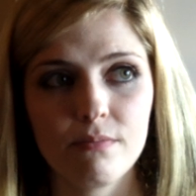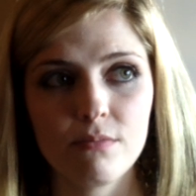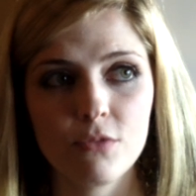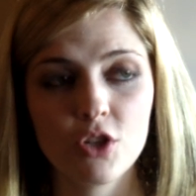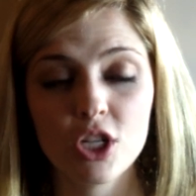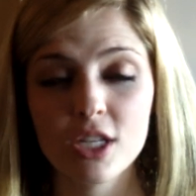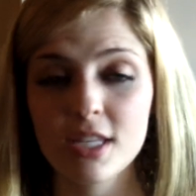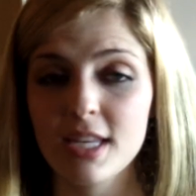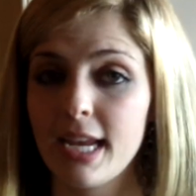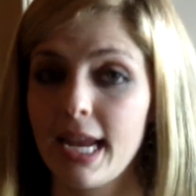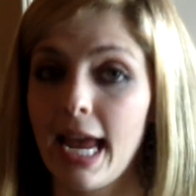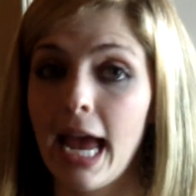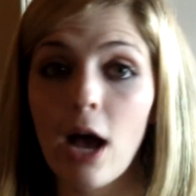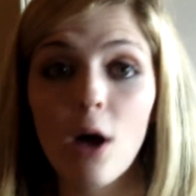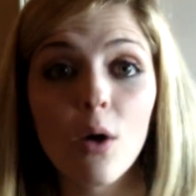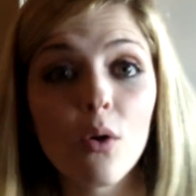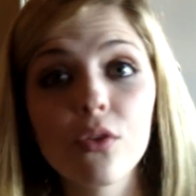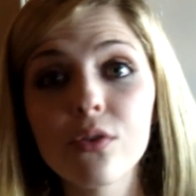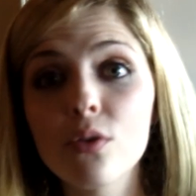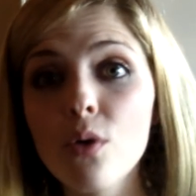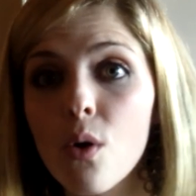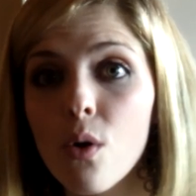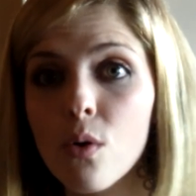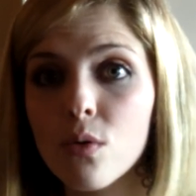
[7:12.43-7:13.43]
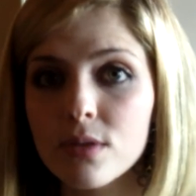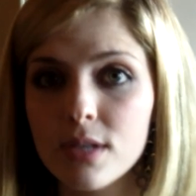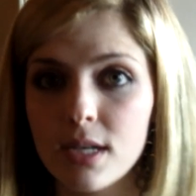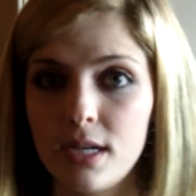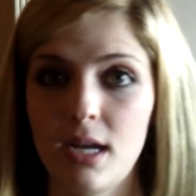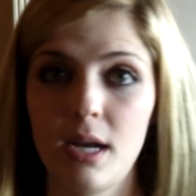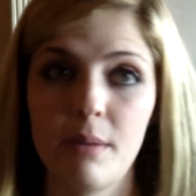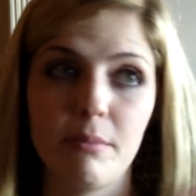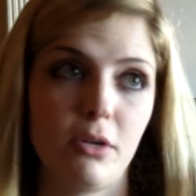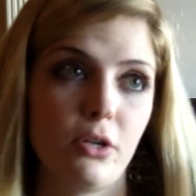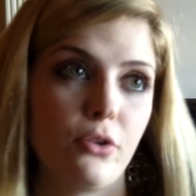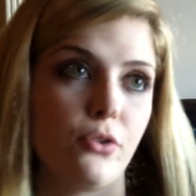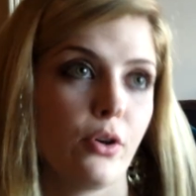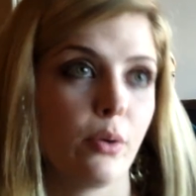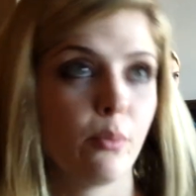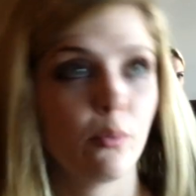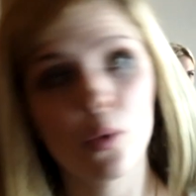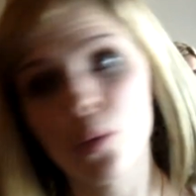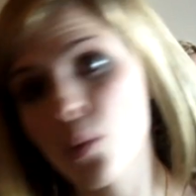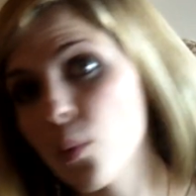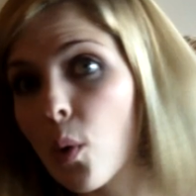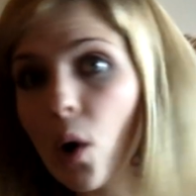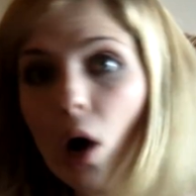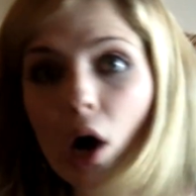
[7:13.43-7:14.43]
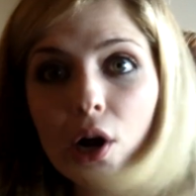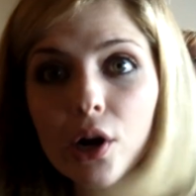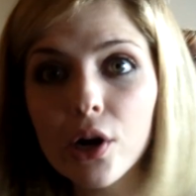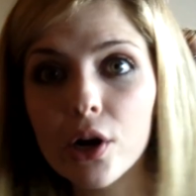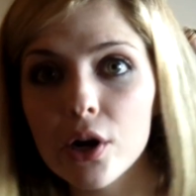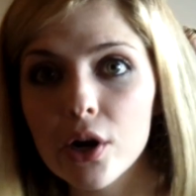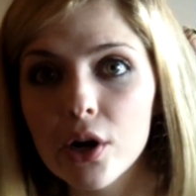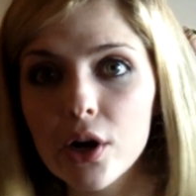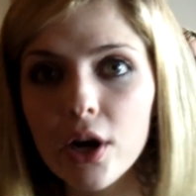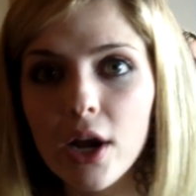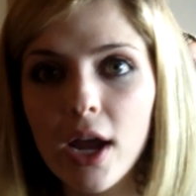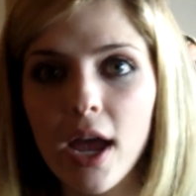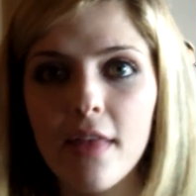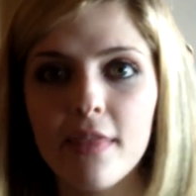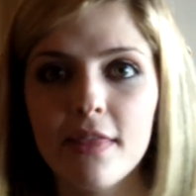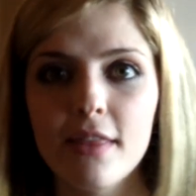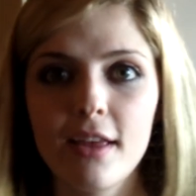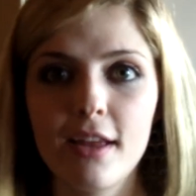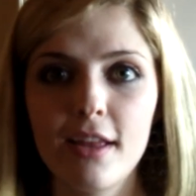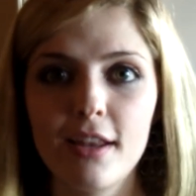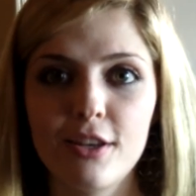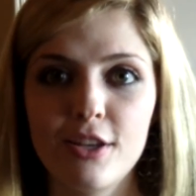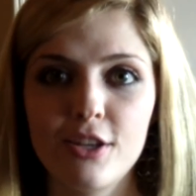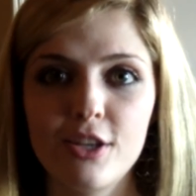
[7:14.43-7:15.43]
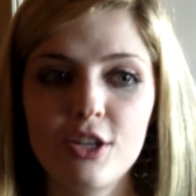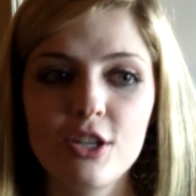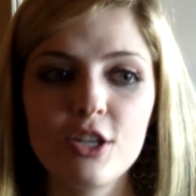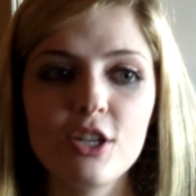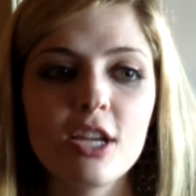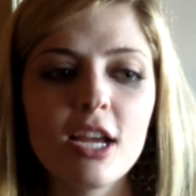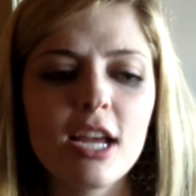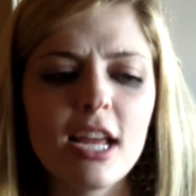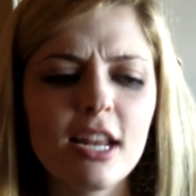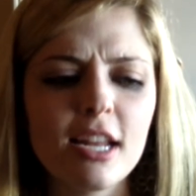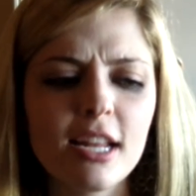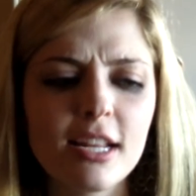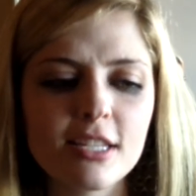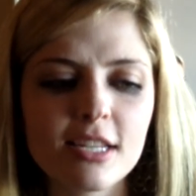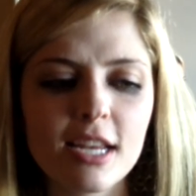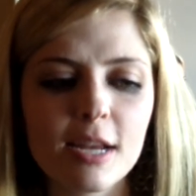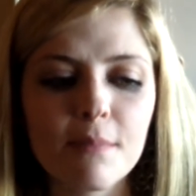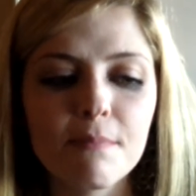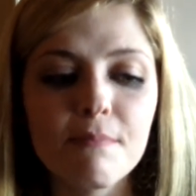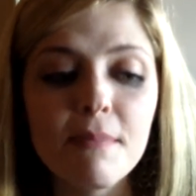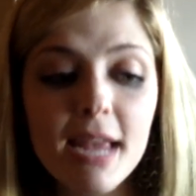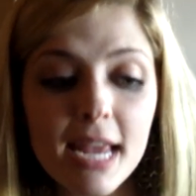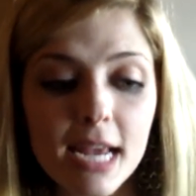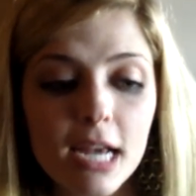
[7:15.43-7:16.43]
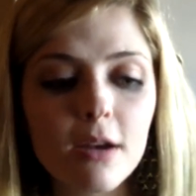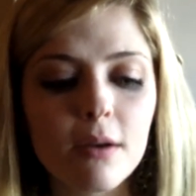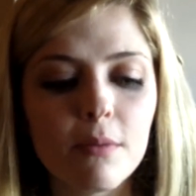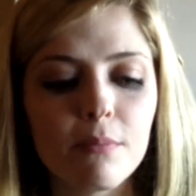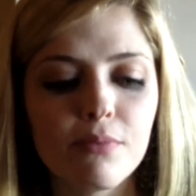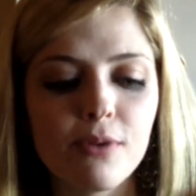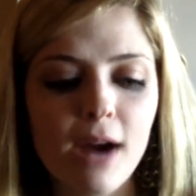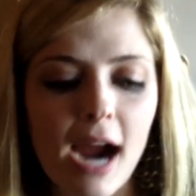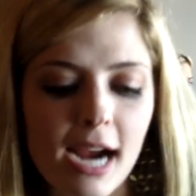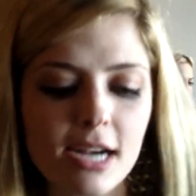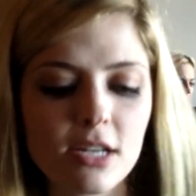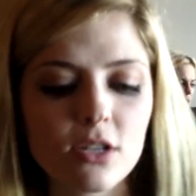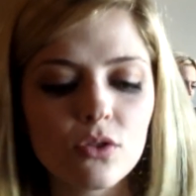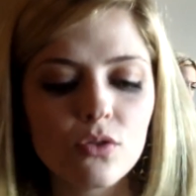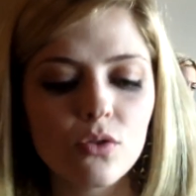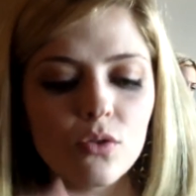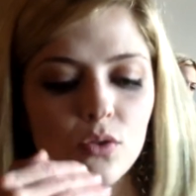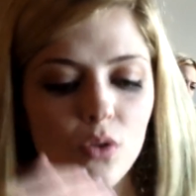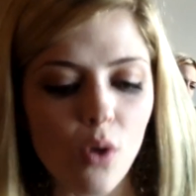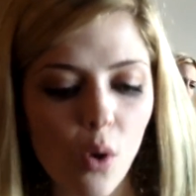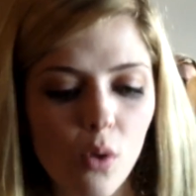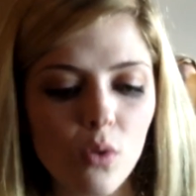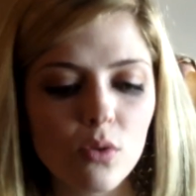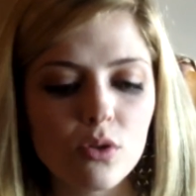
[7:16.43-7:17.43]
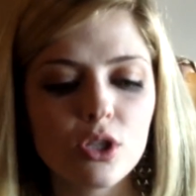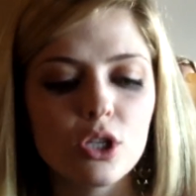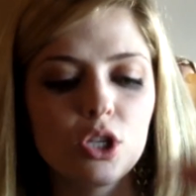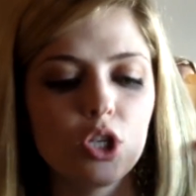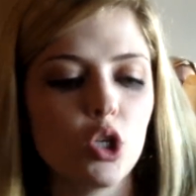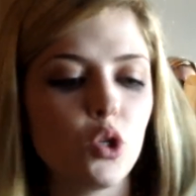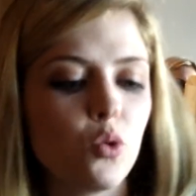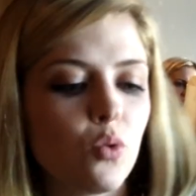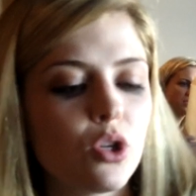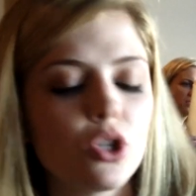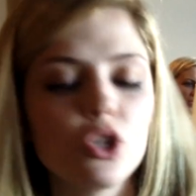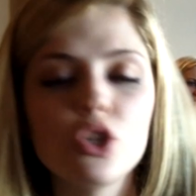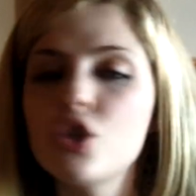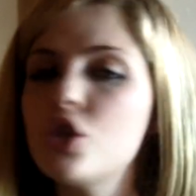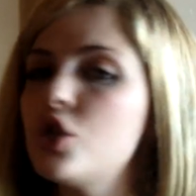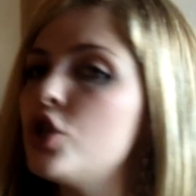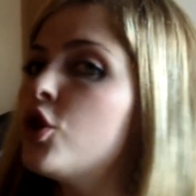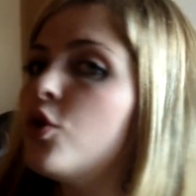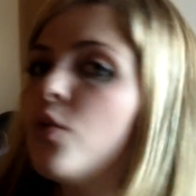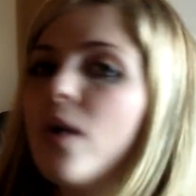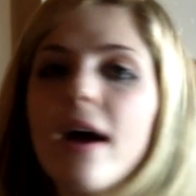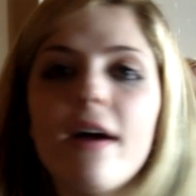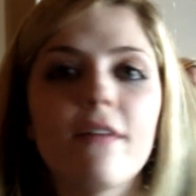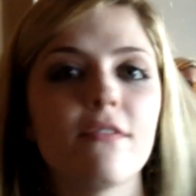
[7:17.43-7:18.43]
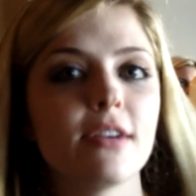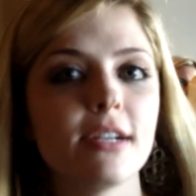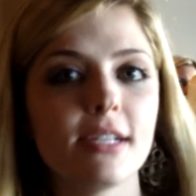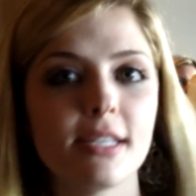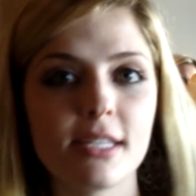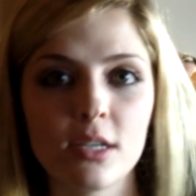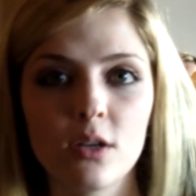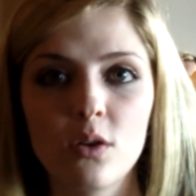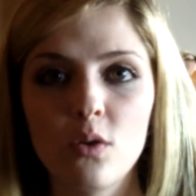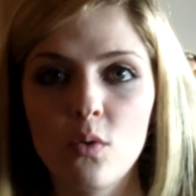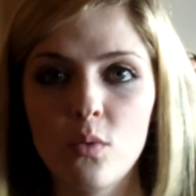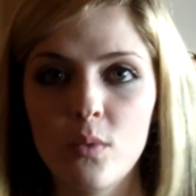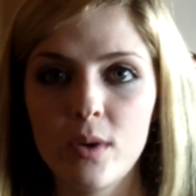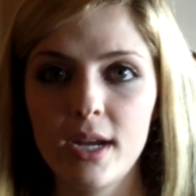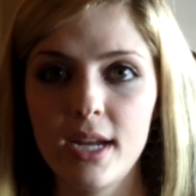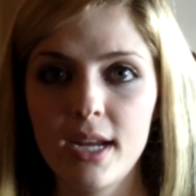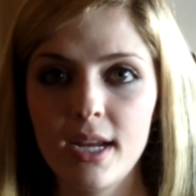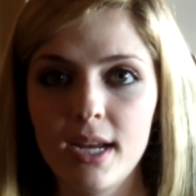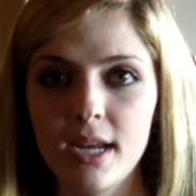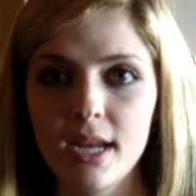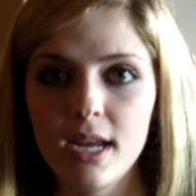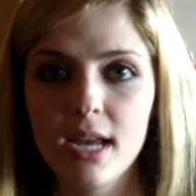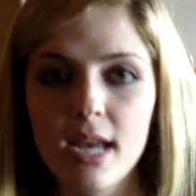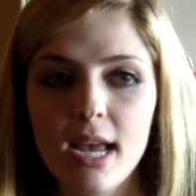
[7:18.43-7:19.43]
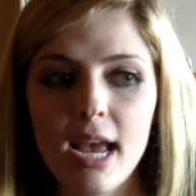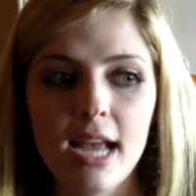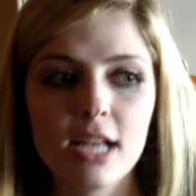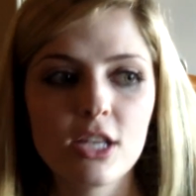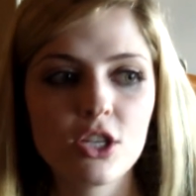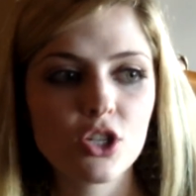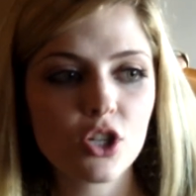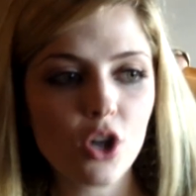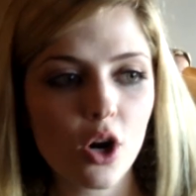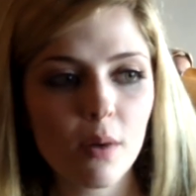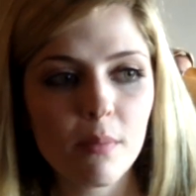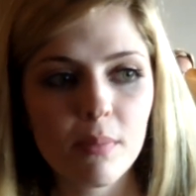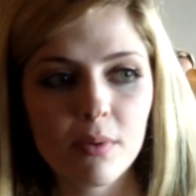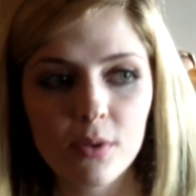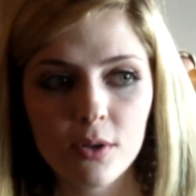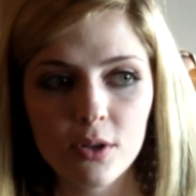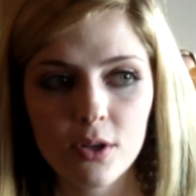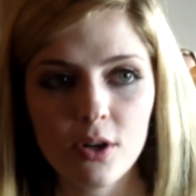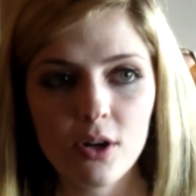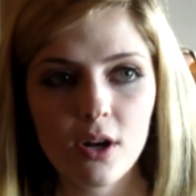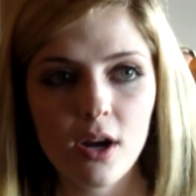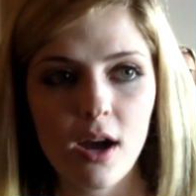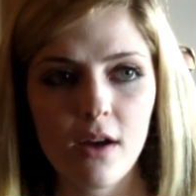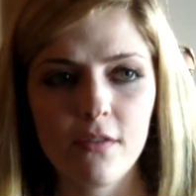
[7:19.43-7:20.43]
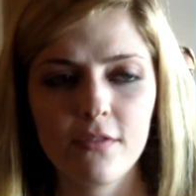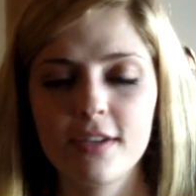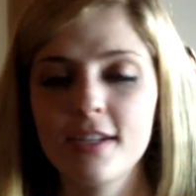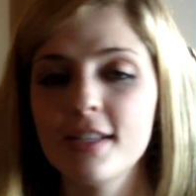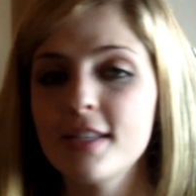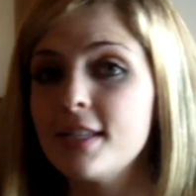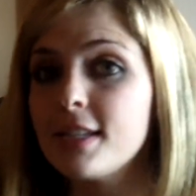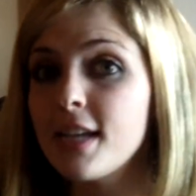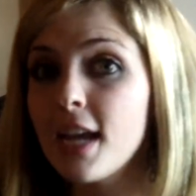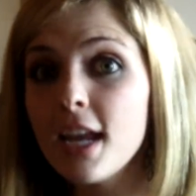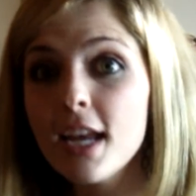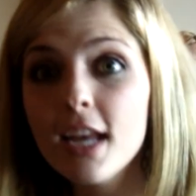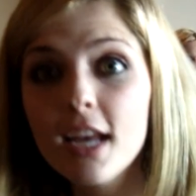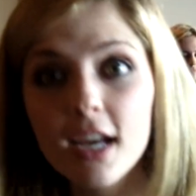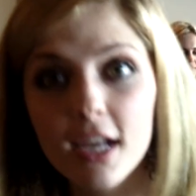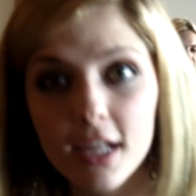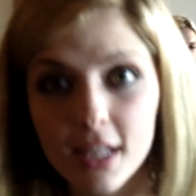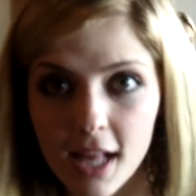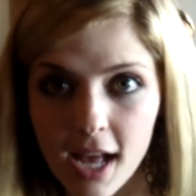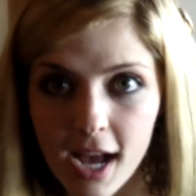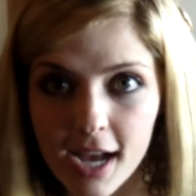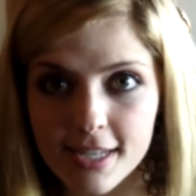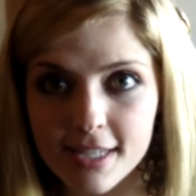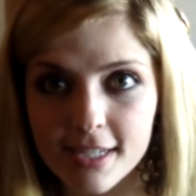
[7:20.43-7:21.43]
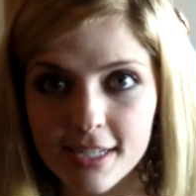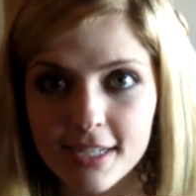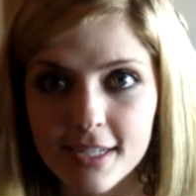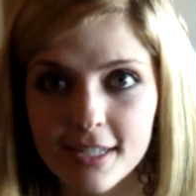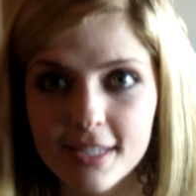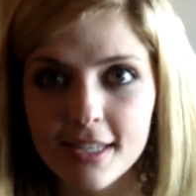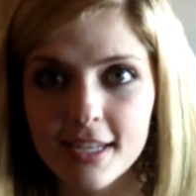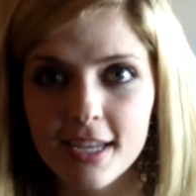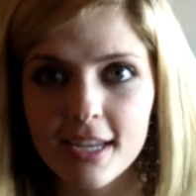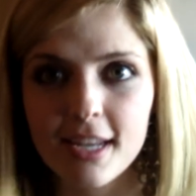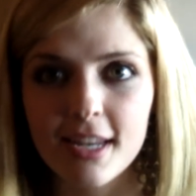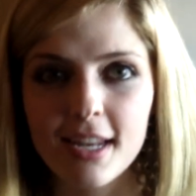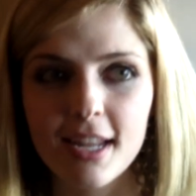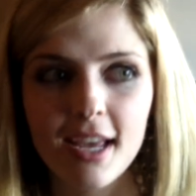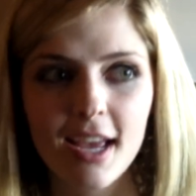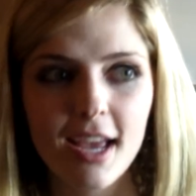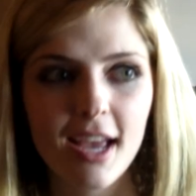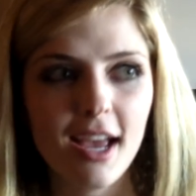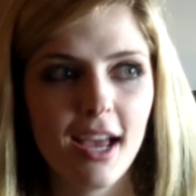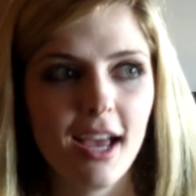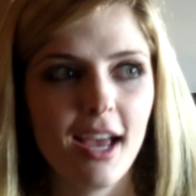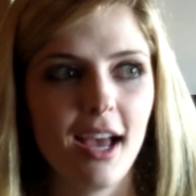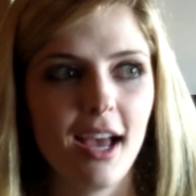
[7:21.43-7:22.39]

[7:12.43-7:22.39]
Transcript: just like health goals, like I'm gonna drink more water, and then and it's like make practical goals that you can do every single week and start building your confidence. Take classes, and